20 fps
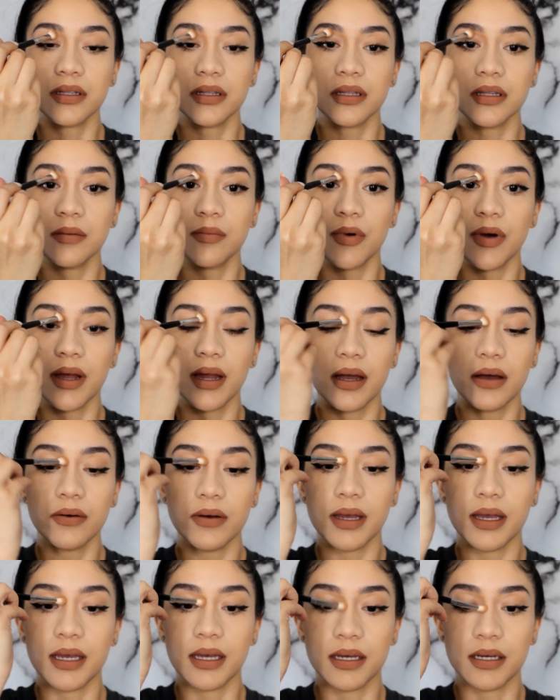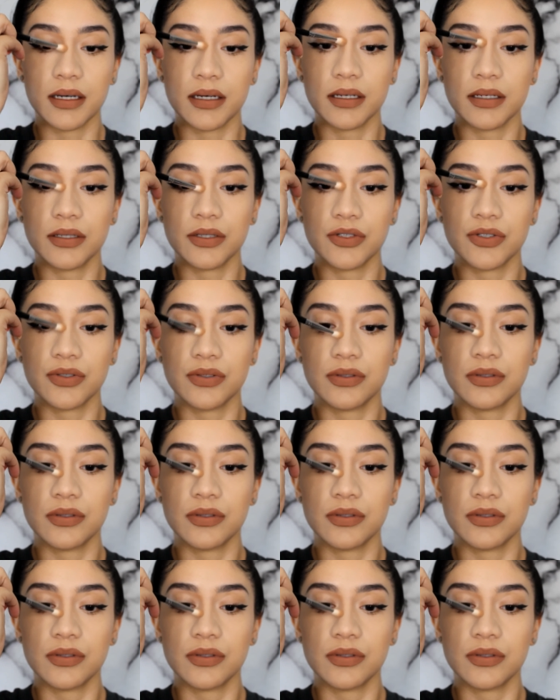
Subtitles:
the brow and